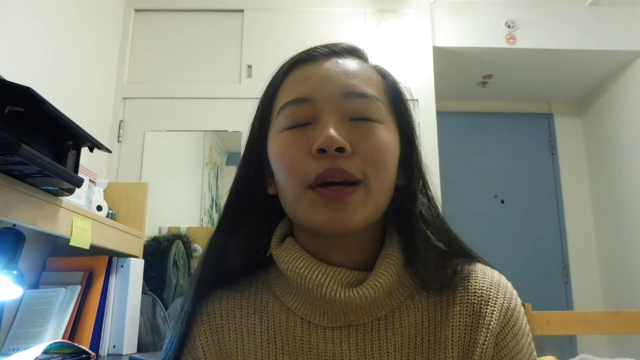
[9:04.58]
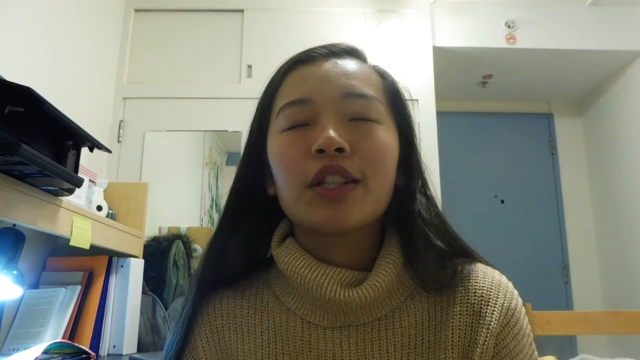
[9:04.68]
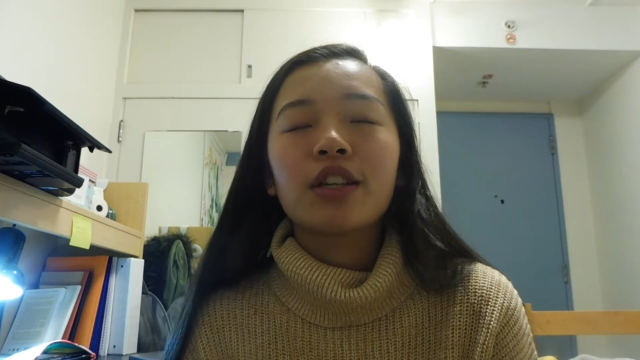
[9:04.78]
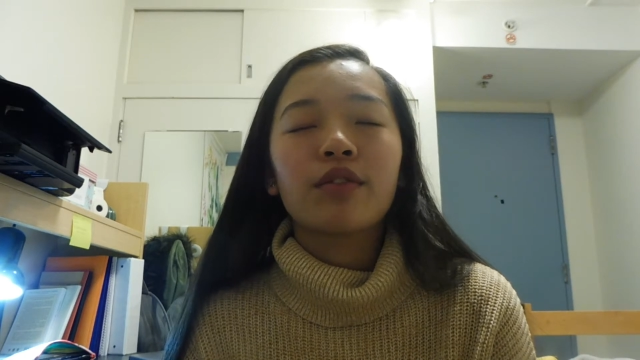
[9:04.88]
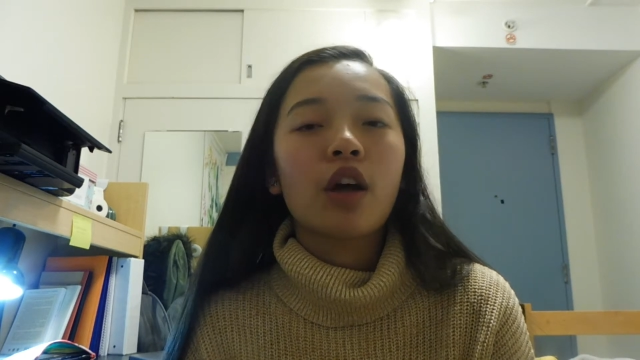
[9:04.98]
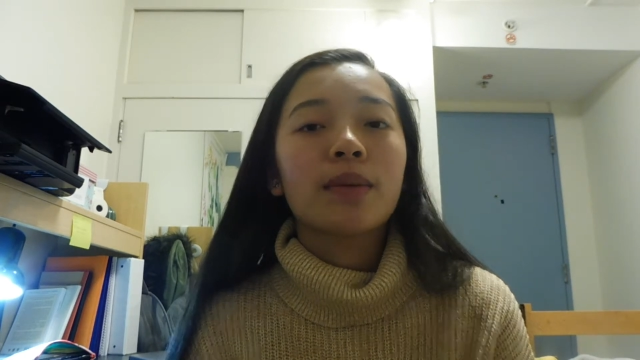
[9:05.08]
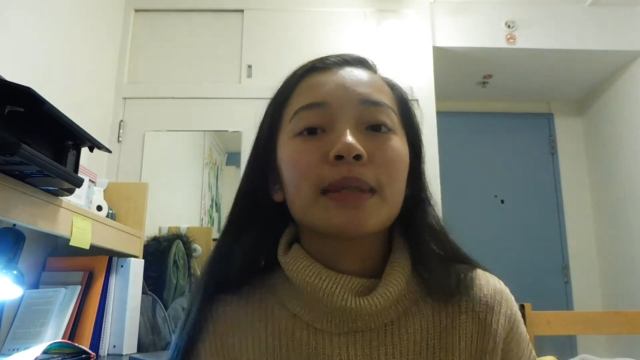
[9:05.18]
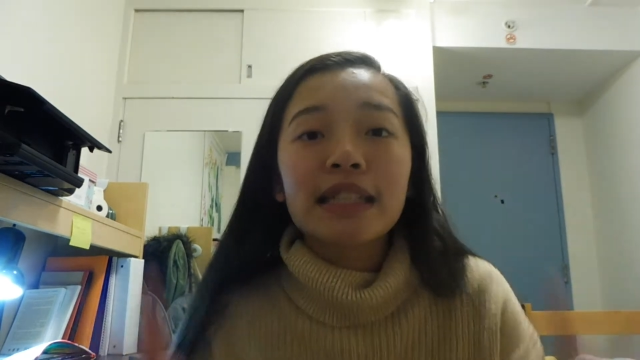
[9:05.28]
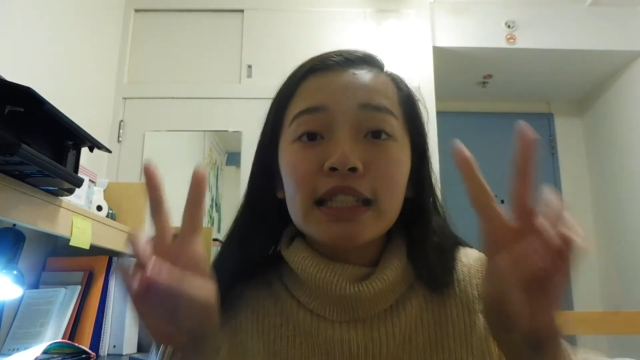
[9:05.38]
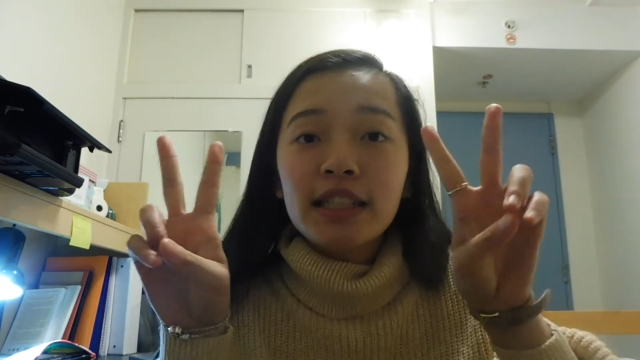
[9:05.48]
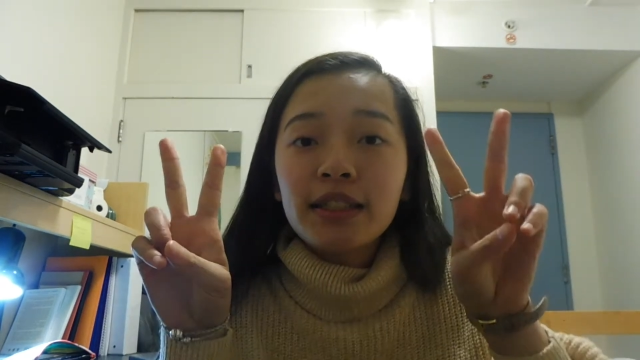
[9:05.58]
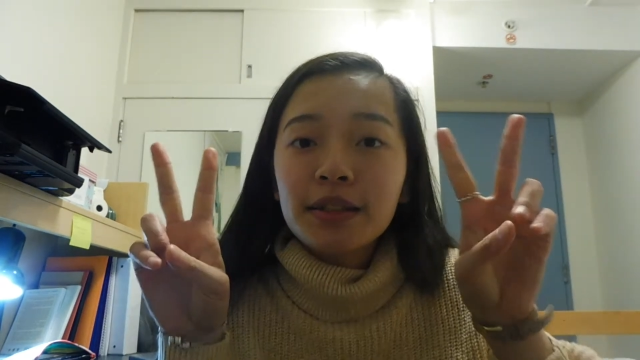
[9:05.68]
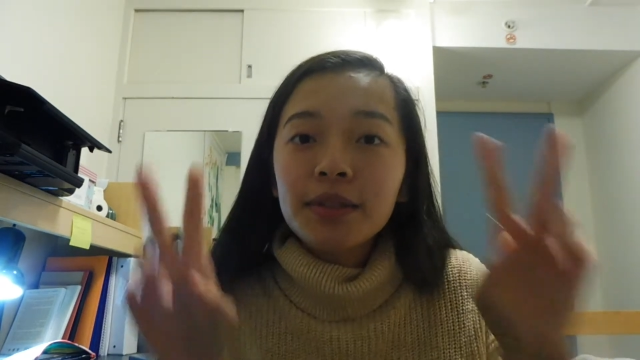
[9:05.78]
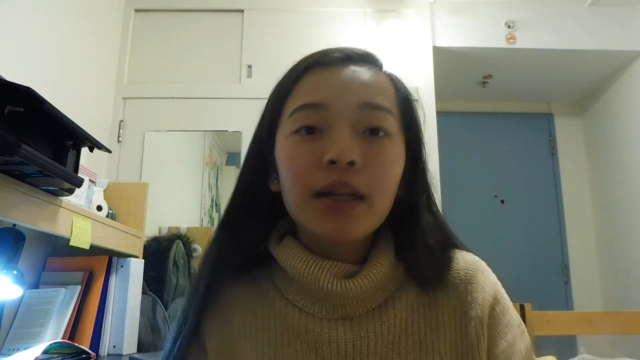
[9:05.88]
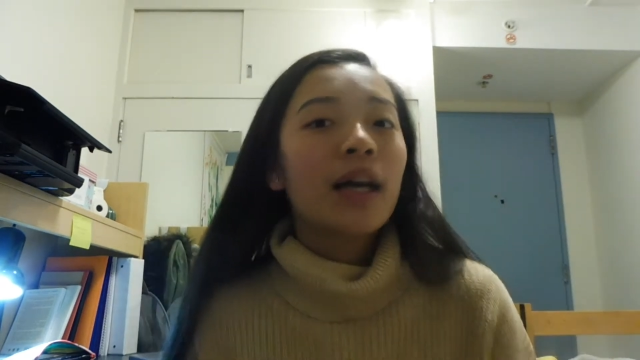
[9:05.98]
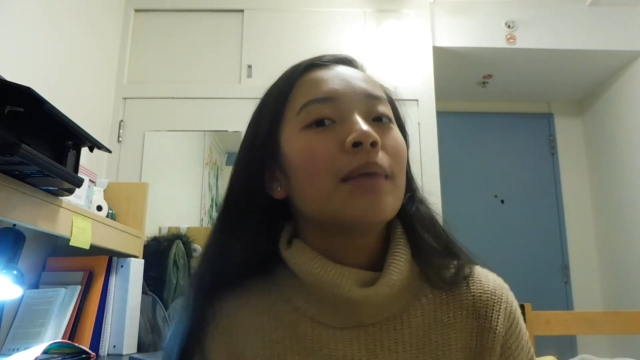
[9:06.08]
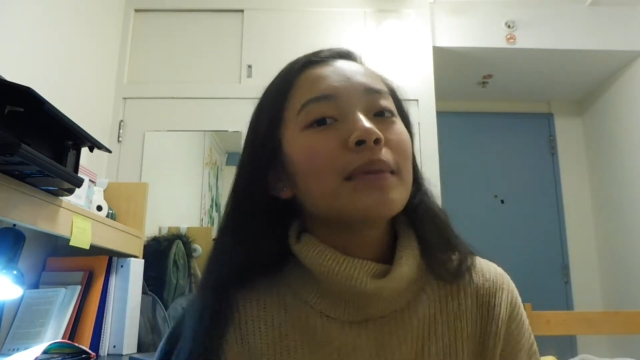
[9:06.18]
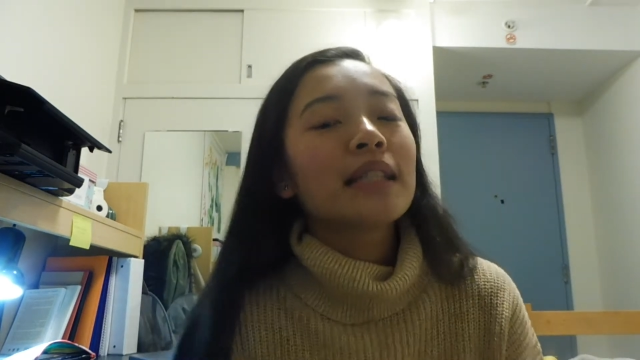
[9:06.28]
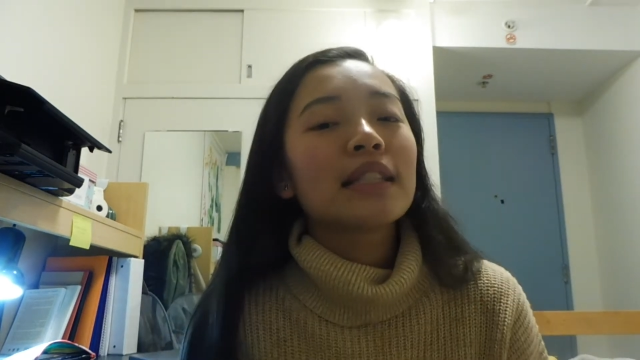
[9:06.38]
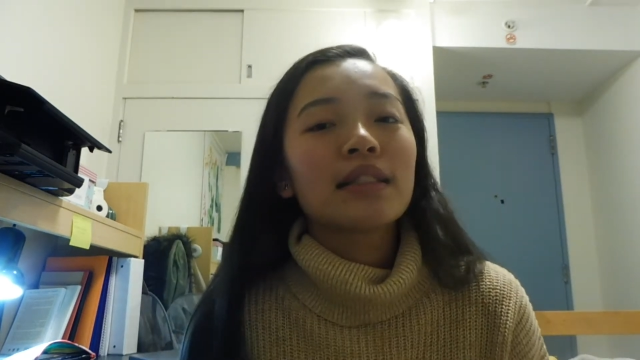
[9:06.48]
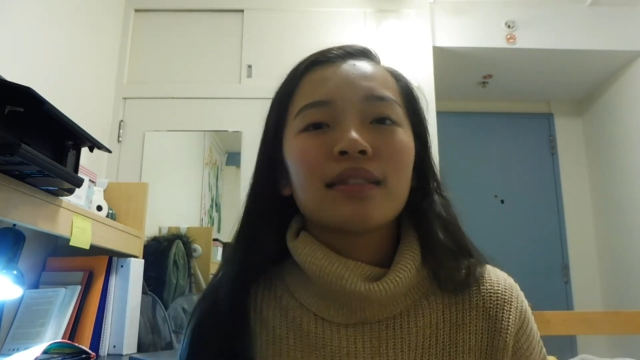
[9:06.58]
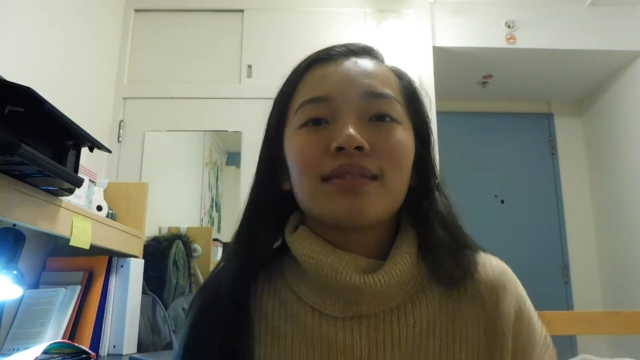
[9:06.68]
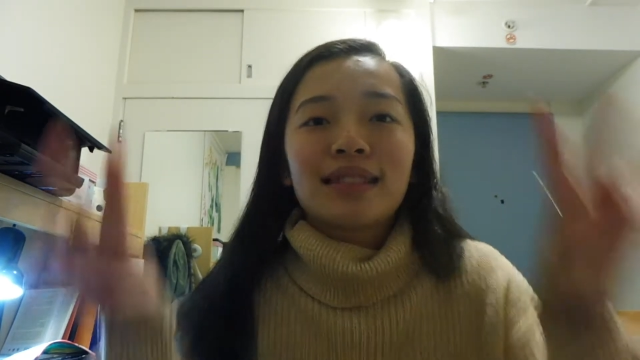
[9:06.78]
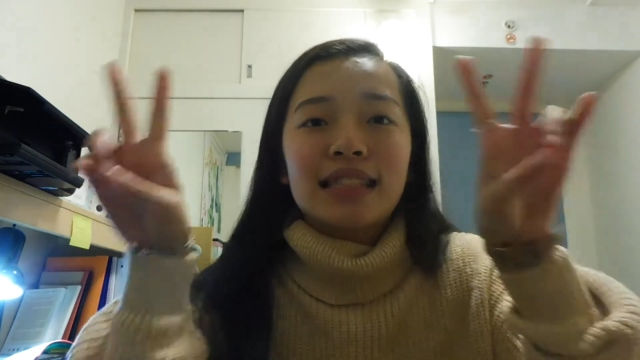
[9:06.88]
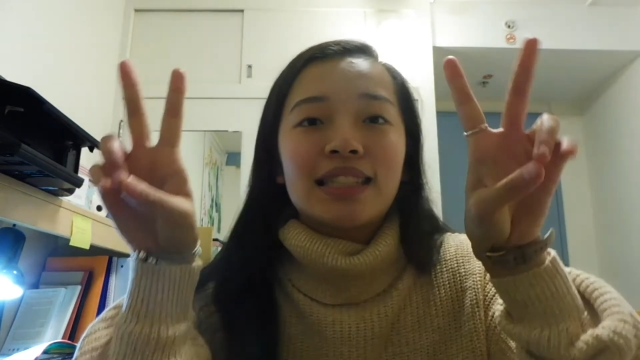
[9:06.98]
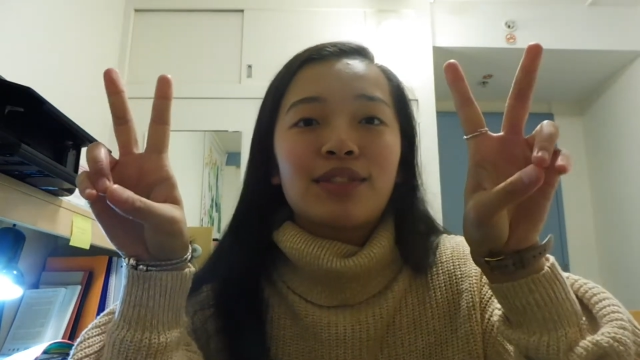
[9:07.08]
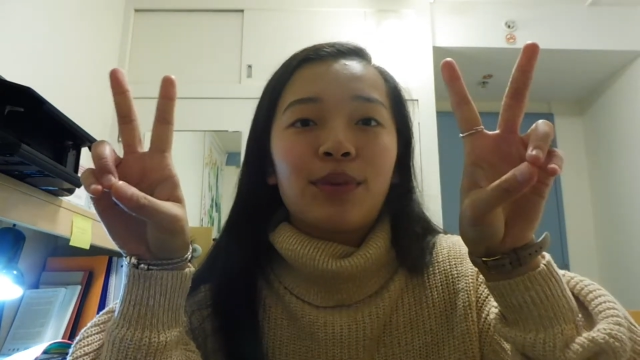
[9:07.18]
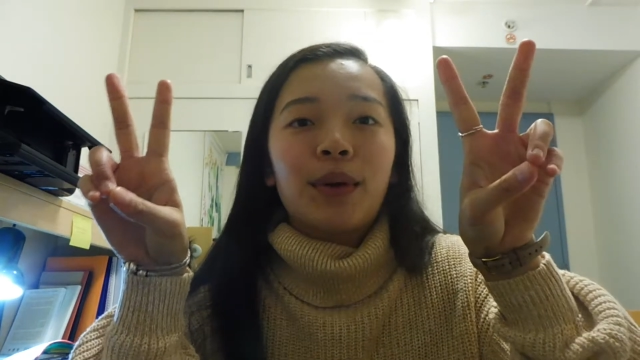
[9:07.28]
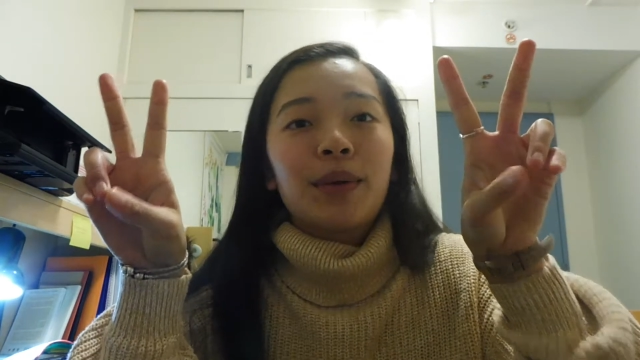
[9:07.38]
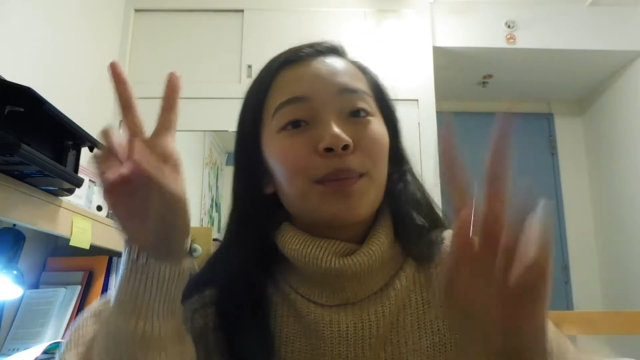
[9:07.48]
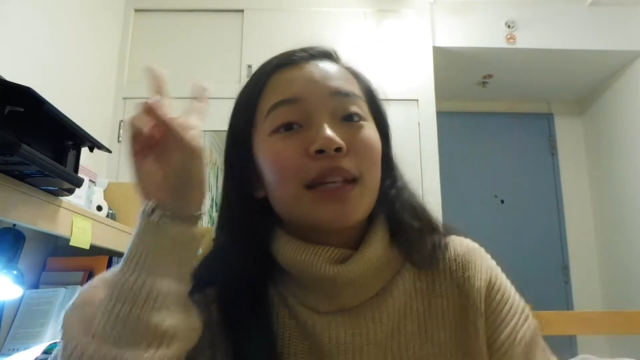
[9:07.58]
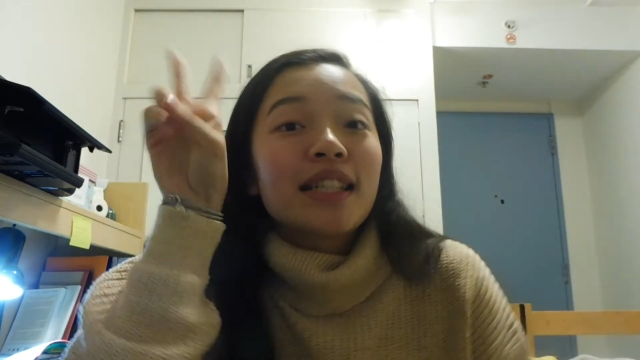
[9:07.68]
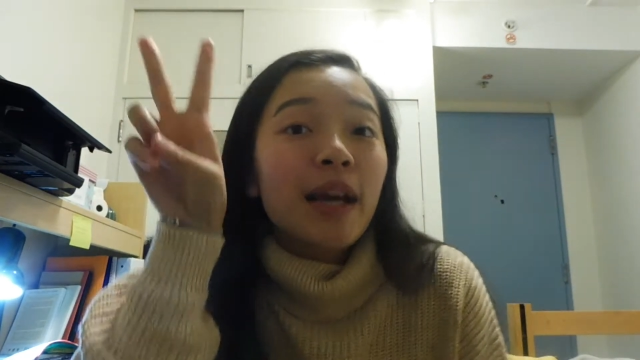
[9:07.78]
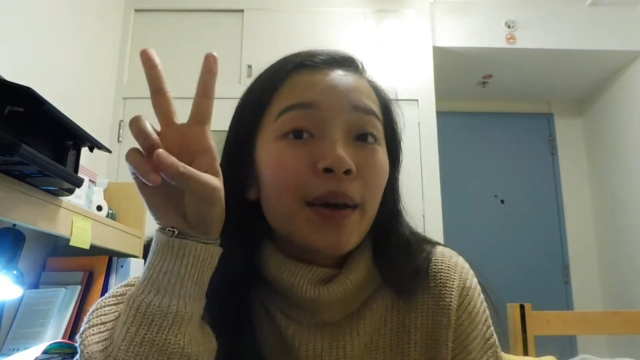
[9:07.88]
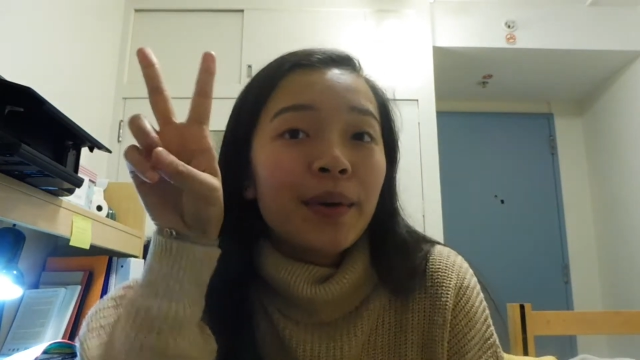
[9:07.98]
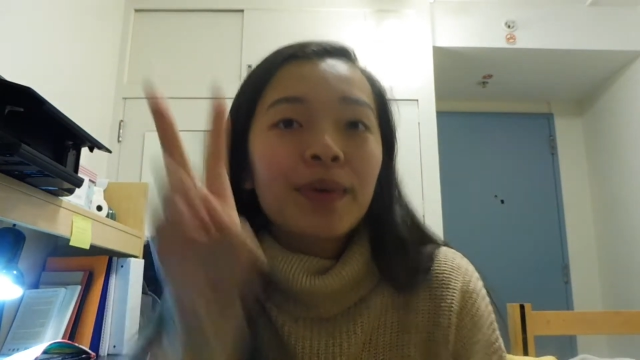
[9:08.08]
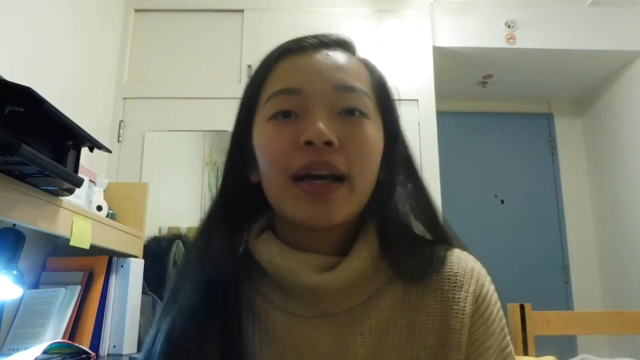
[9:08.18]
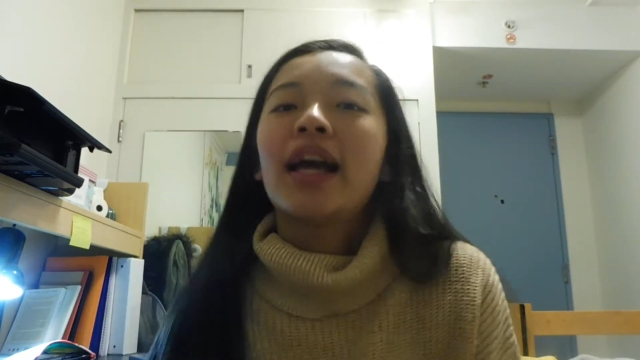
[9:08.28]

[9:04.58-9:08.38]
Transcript: watching Vlogmas Day two. Please, this is four, but two.